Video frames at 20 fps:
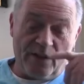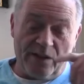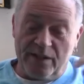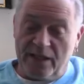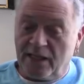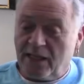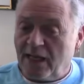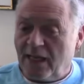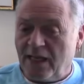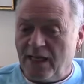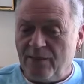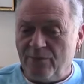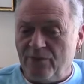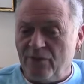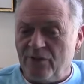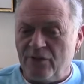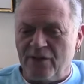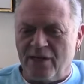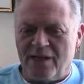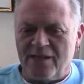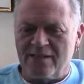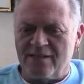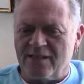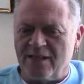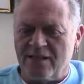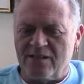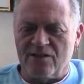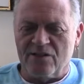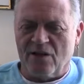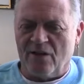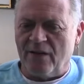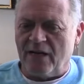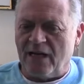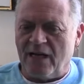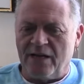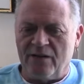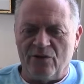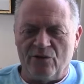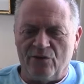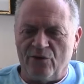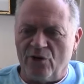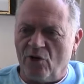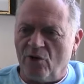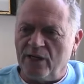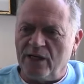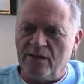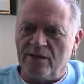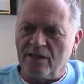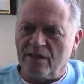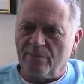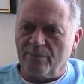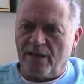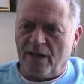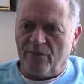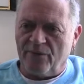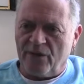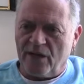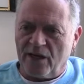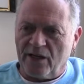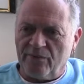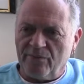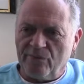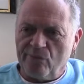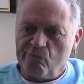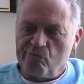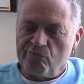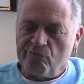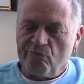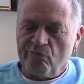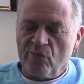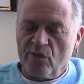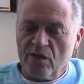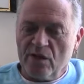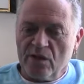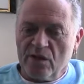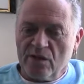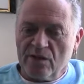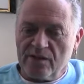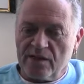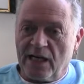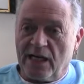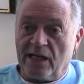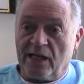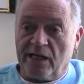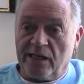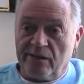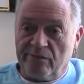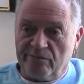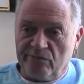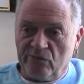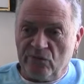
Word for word: when they came to the United States and all that, I don't know anything about that, sadly.